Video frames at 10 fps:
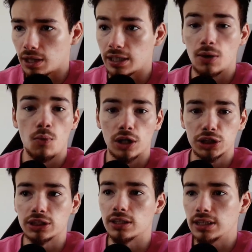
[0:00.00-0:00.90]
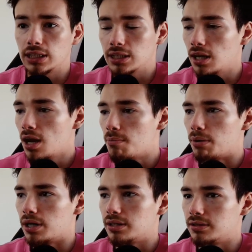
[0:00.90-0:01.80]
I like watching the league,
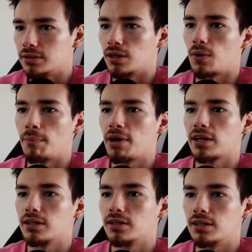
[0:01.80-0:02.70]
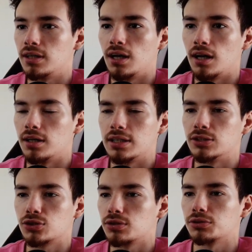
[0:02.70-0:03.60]
but, you know, I'm not a
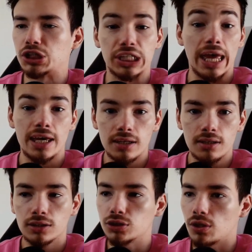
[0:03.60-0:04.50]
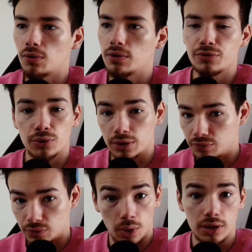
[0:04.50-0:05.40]
Inter stan. So if you
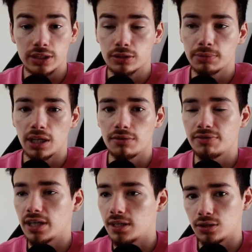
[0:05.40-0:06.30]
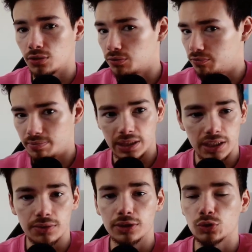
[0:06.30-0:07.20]
are an Inter Milan fan and you've been
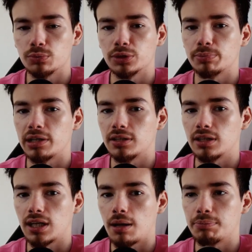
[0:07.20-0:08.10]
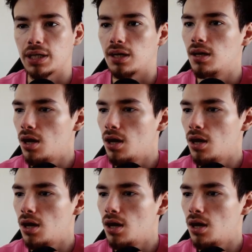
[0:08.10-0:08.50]
hearing these rumors about Hincapie,